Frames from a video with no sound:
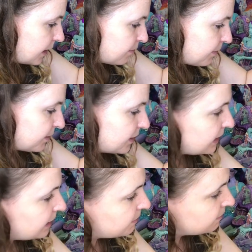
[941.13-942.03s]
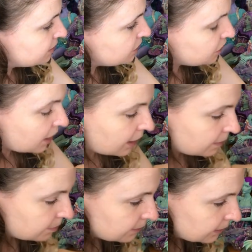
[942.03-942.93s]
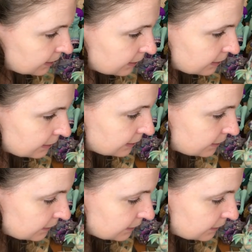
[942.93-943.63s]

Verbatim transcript: remember the name of the shop. Uh,